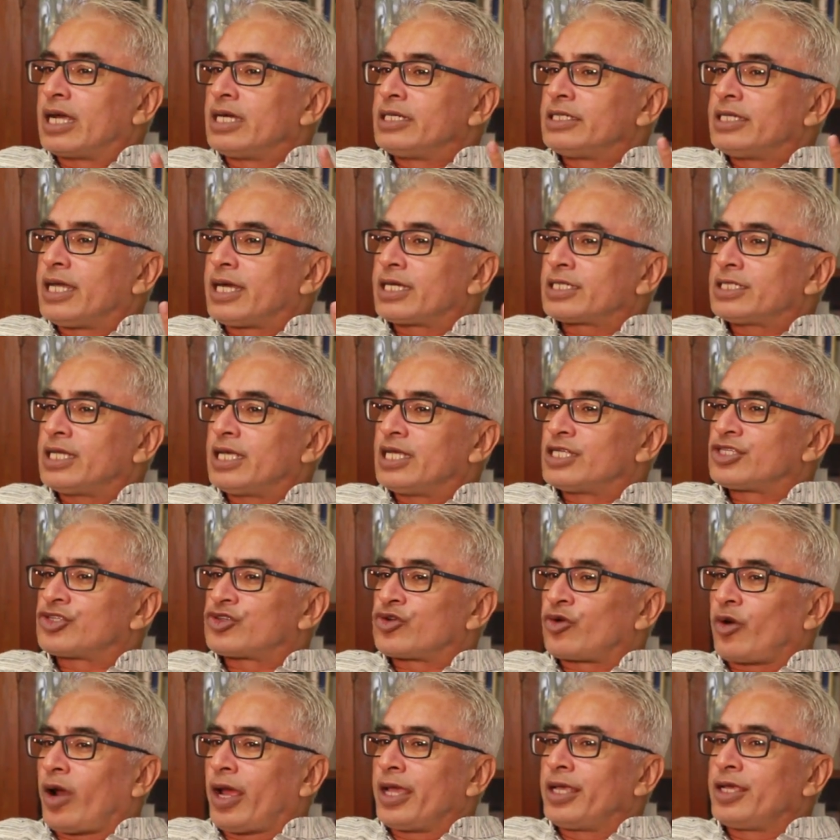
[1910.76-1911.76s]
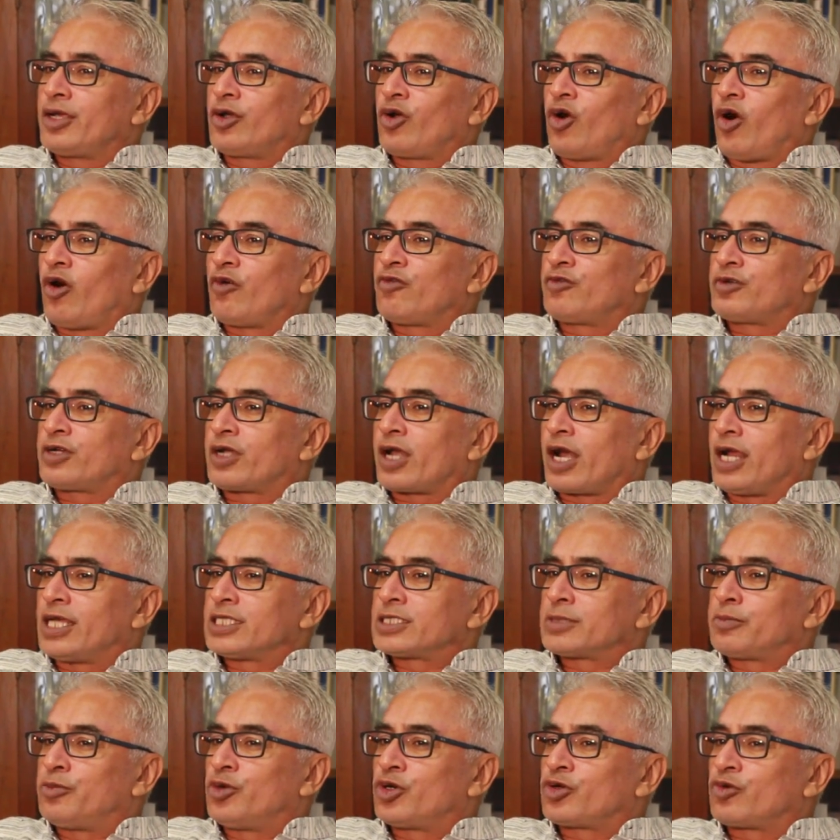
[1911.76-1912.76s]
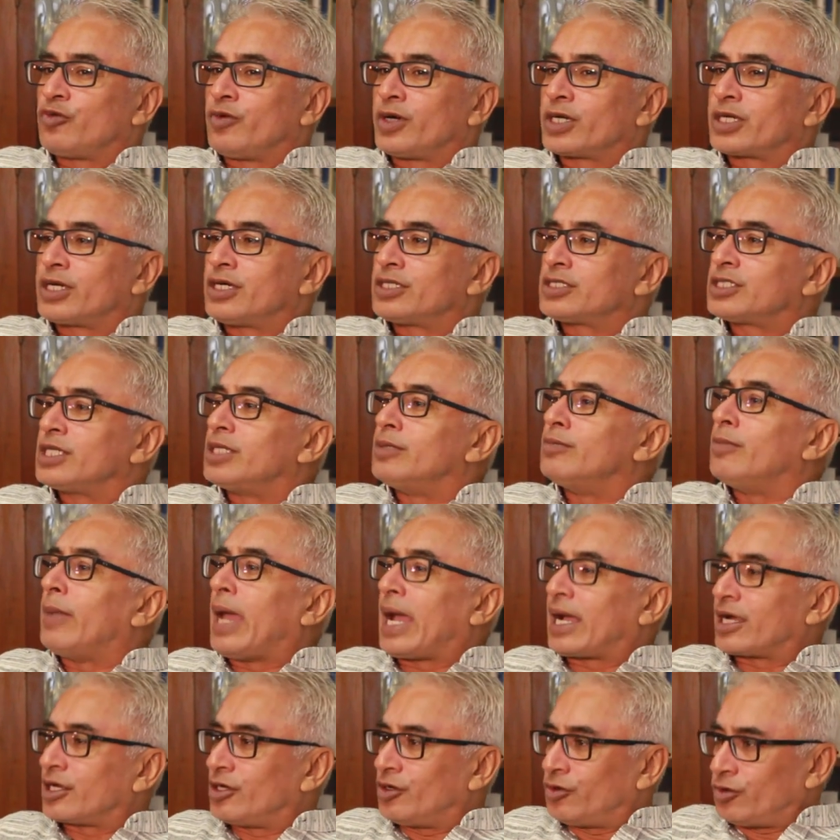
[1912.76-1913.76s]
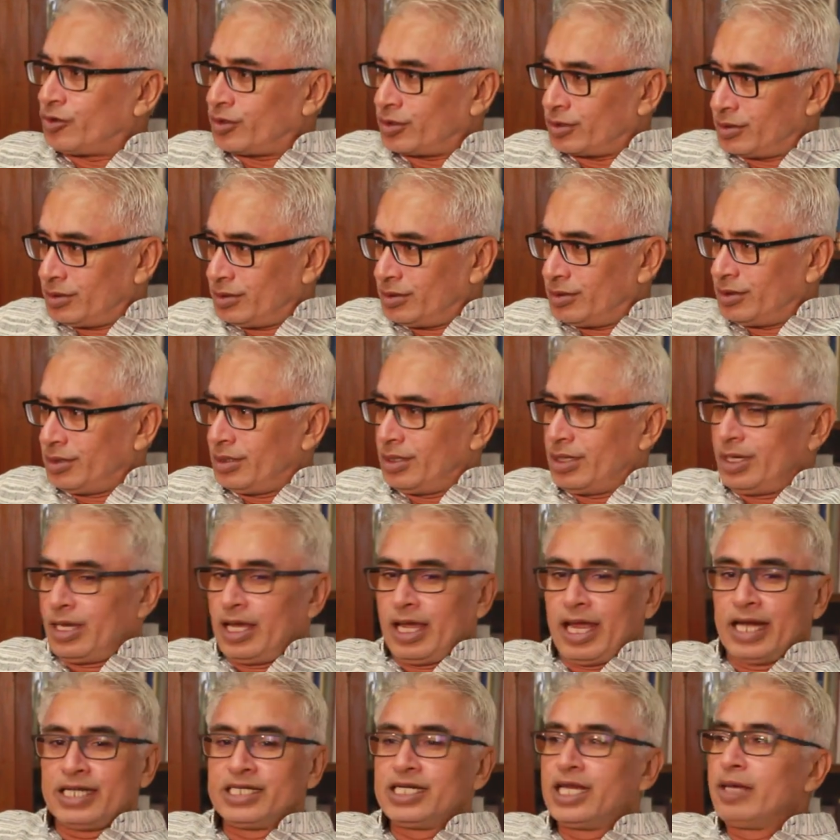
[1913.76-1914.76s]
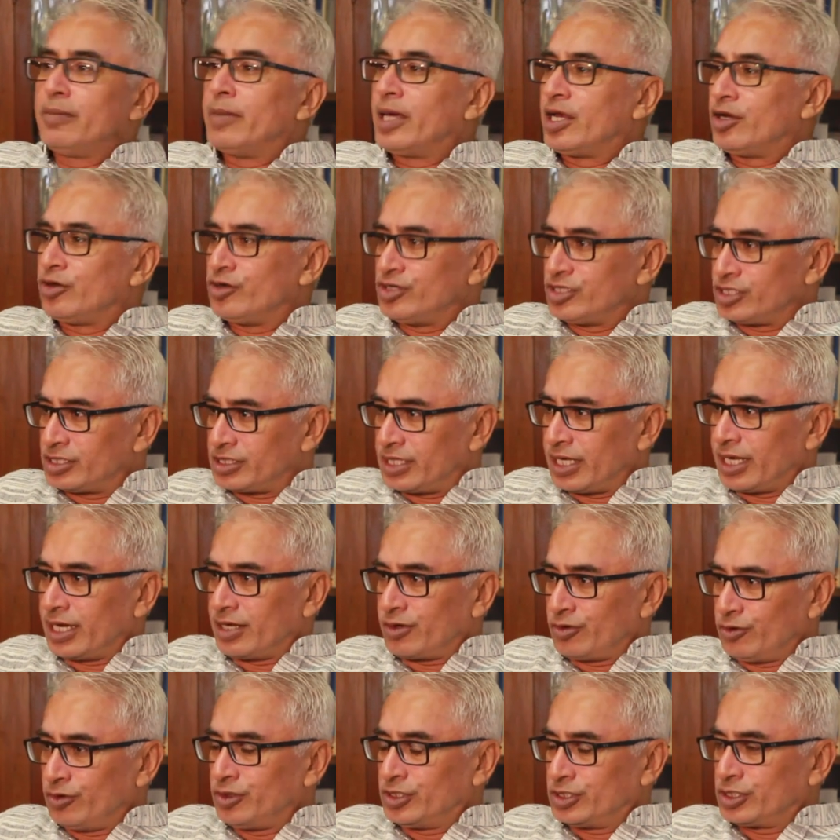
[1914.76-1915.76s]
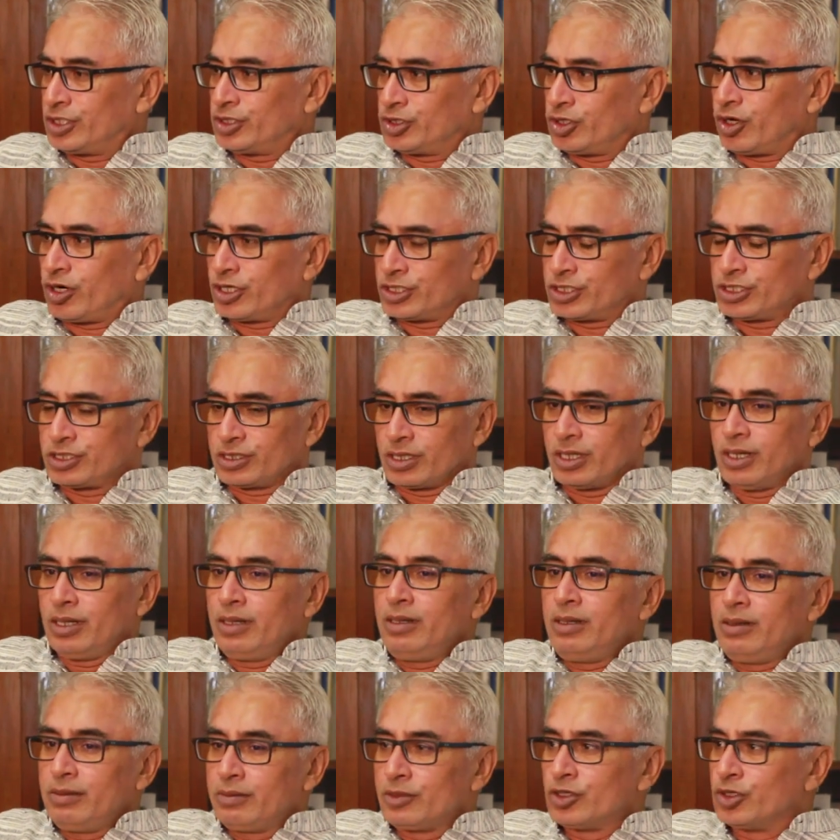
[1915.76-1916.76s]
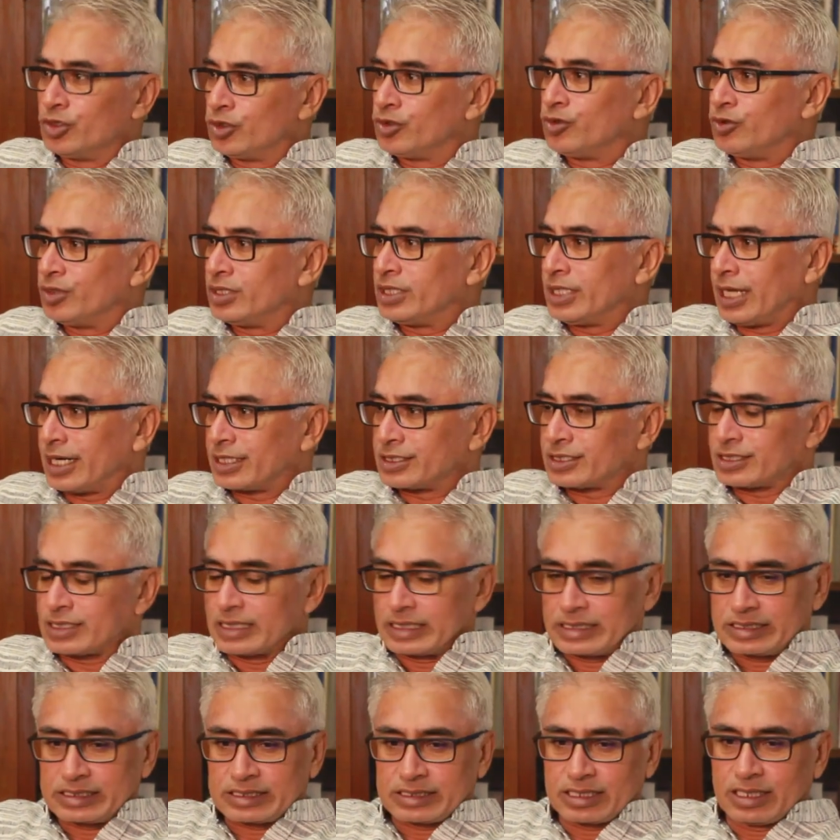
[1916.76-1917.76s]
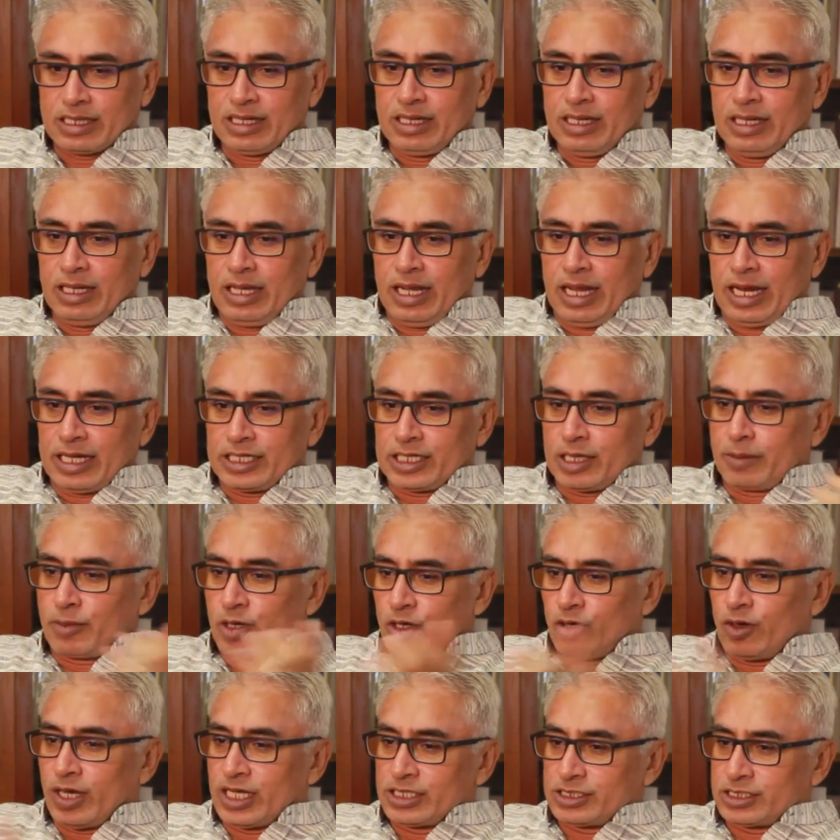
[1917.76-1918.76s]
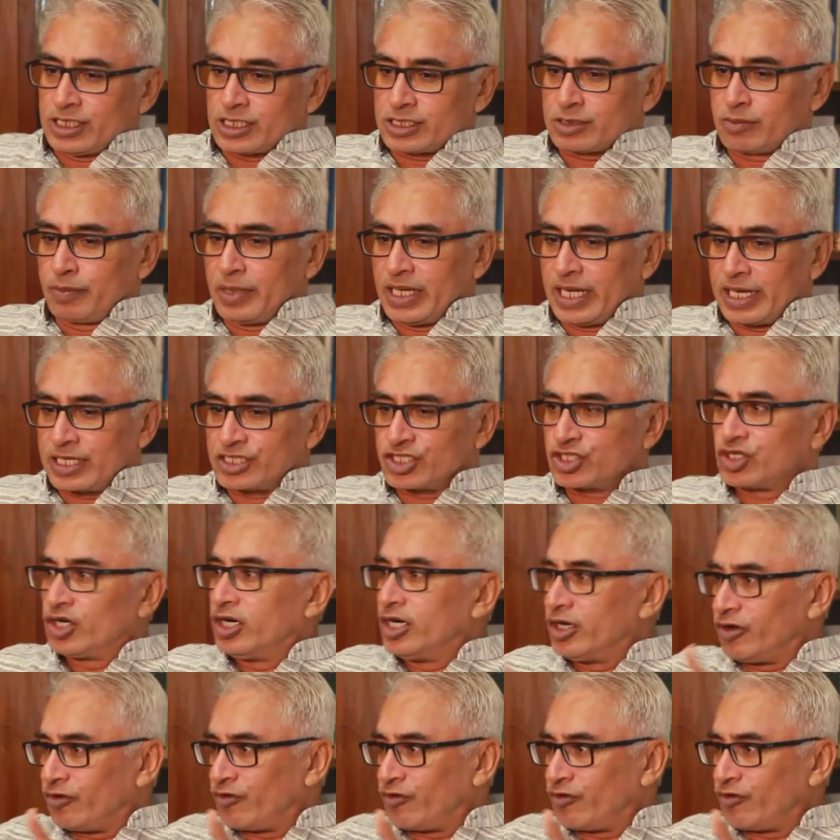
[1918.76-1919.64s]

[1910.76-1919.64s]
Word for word: they conduct a strike of transport workers in Bangalore. And D'Mello is there, who is a George uh, guru in that sense. And D'Mello has just been